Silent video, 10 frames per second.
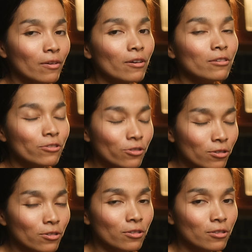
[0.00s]
It's so
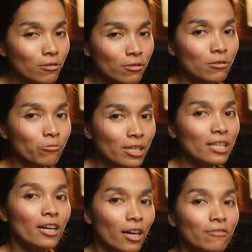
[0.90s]
good. You really
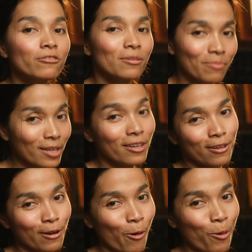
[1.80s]
have to make it
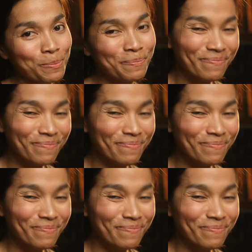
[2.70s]
at home.